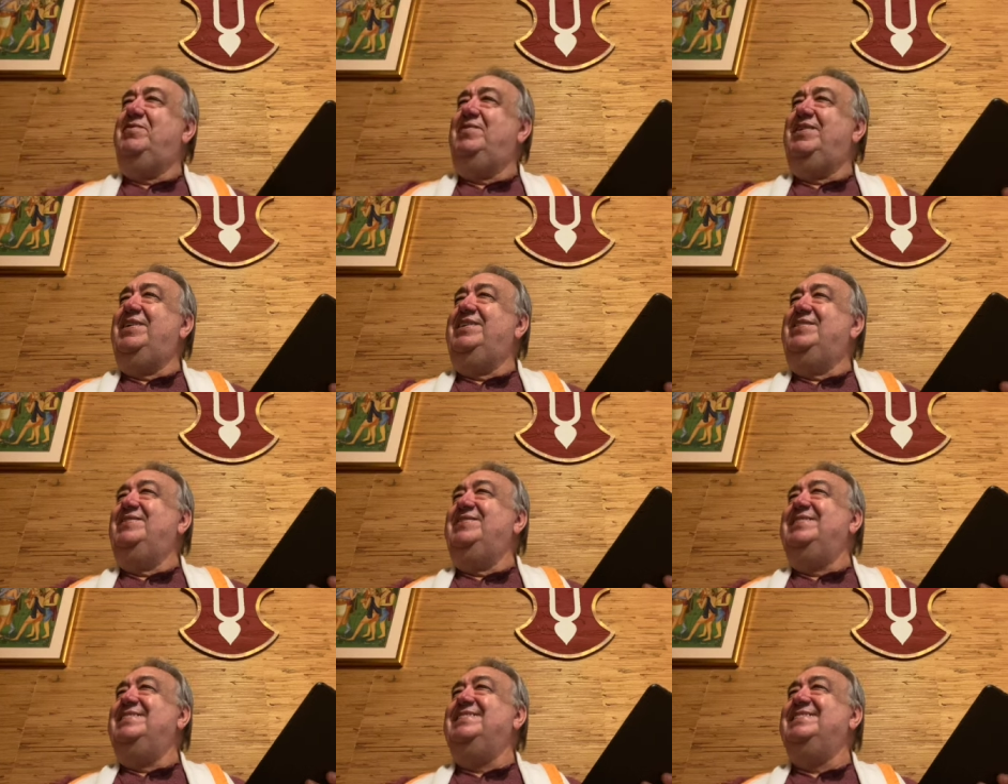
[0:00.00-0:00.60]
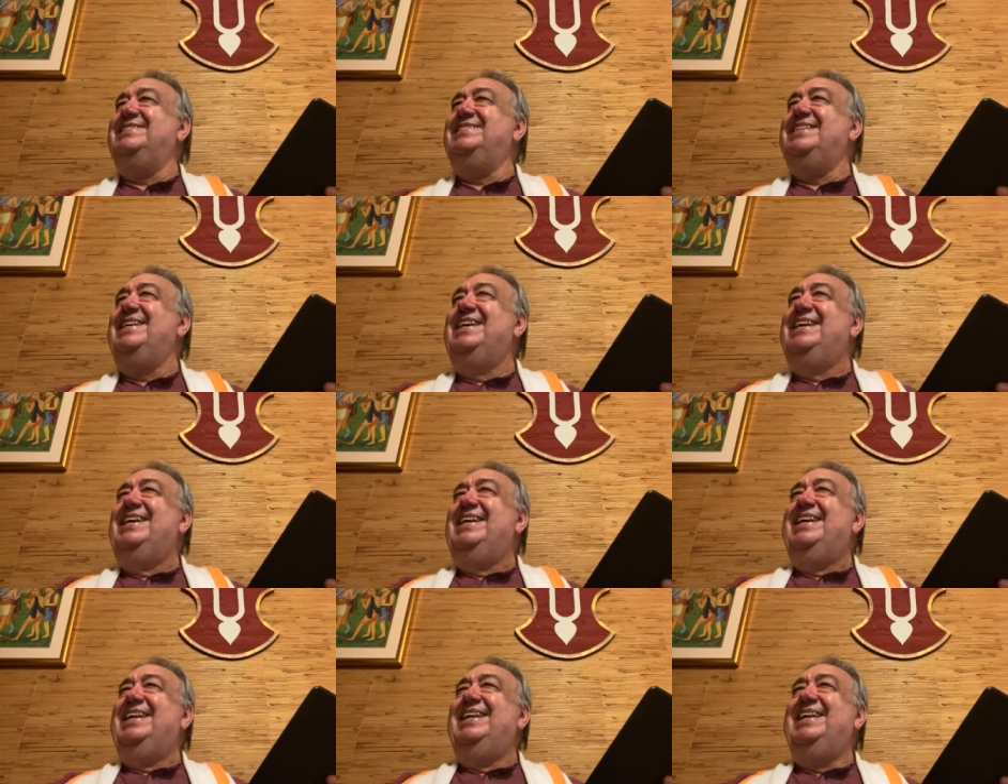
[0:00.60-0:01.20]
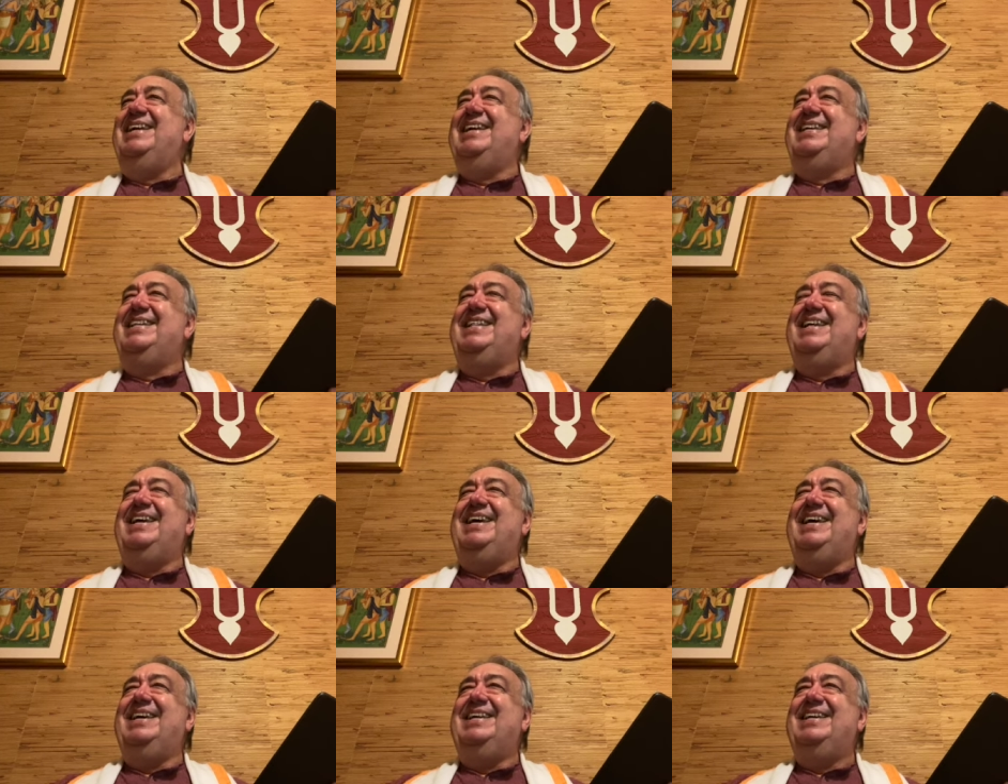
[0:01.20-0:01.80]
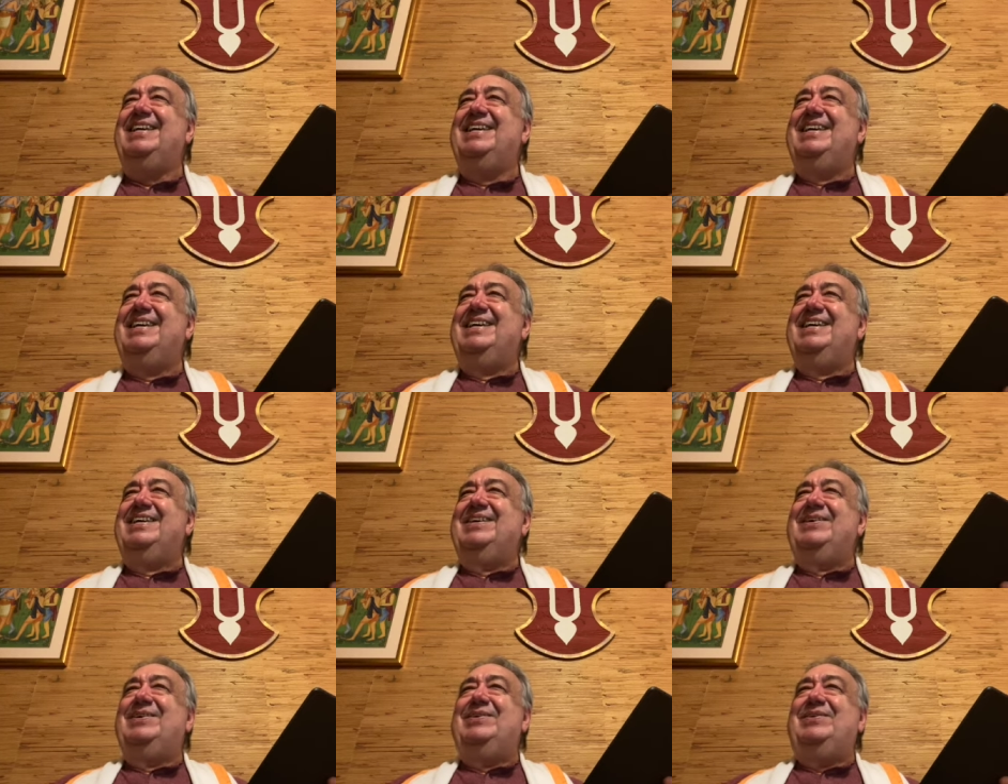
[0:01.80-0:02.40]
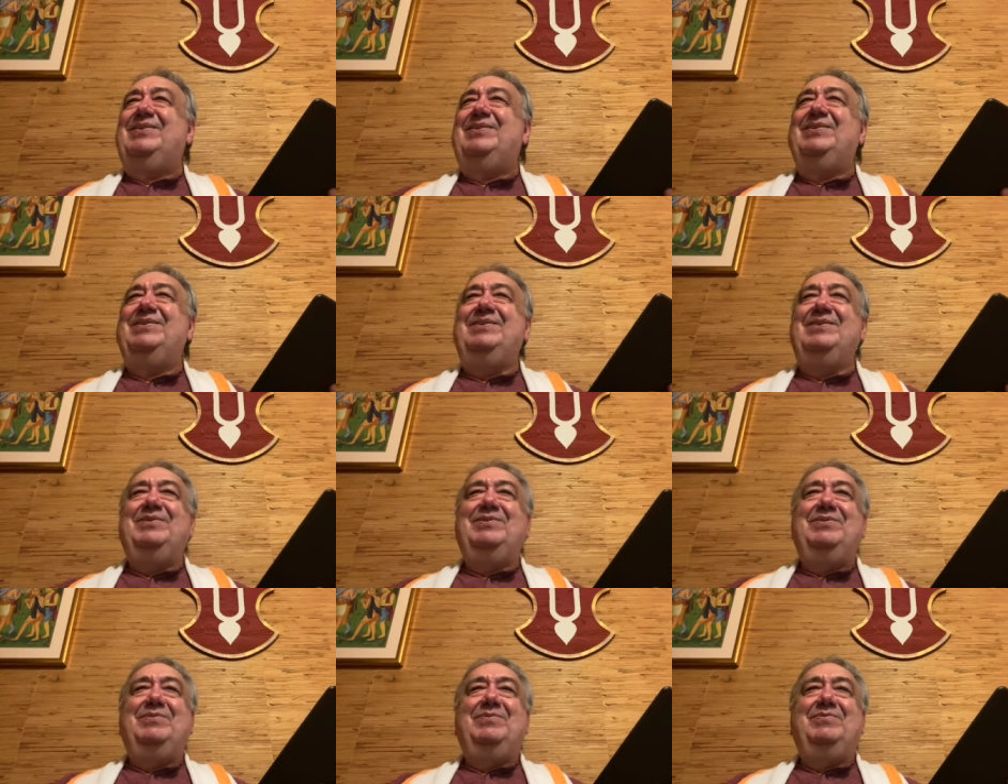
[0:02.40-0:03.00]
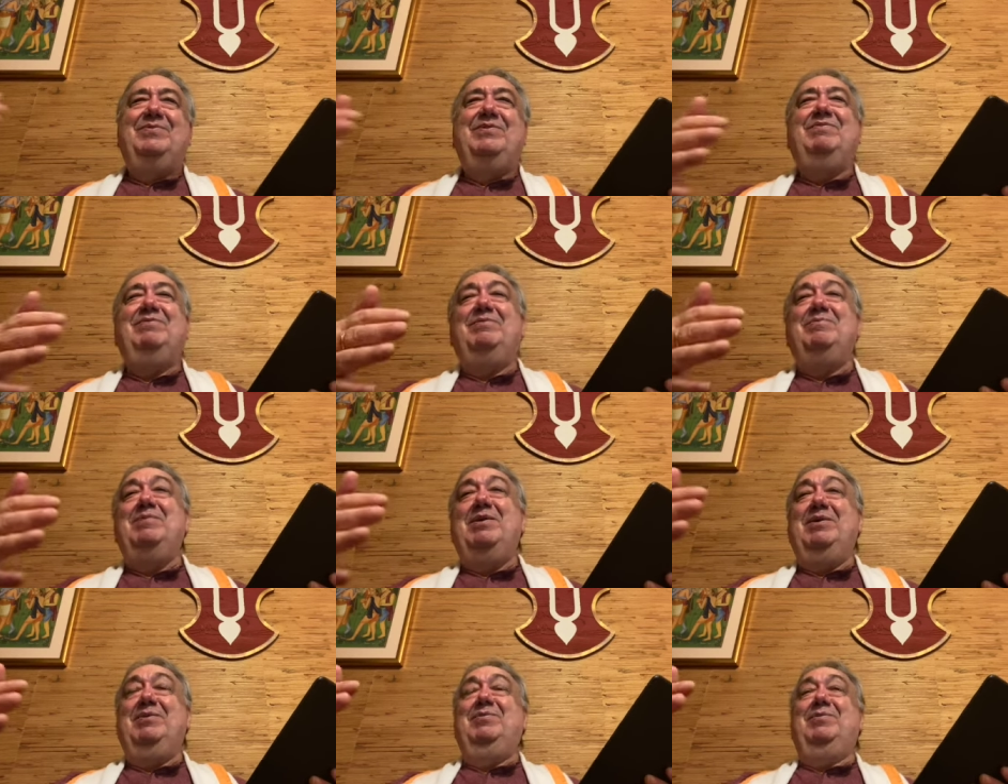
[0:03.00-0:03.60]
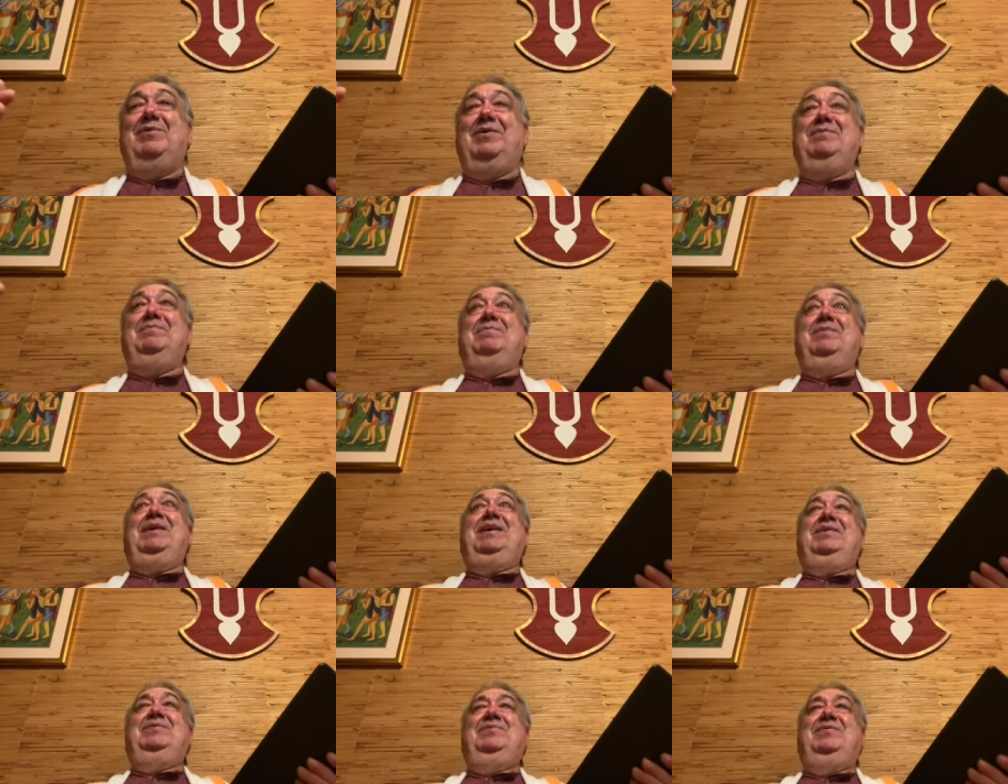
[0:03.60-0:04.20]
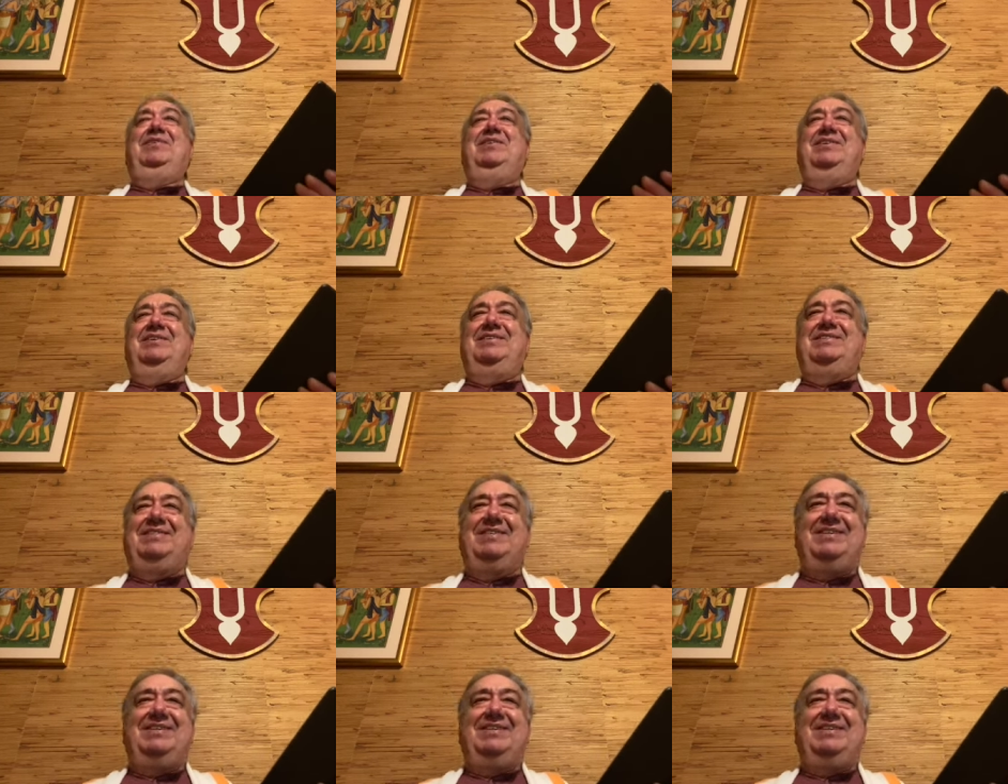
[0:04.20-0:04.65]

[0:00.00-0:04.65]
fragrance. like that. Or the river may run backwards,